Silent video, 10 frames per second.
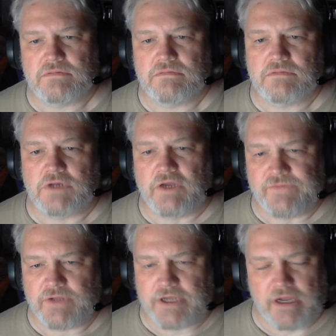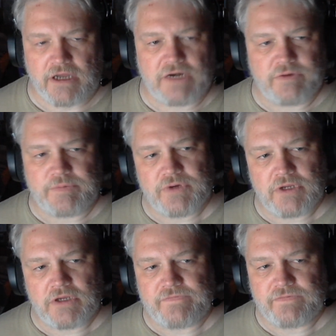I feel like I got a
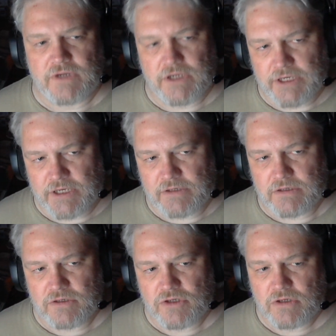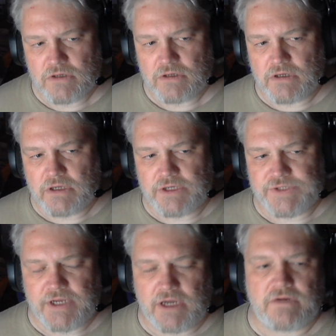reprieve, and it is
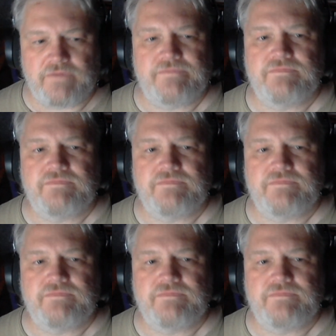kind of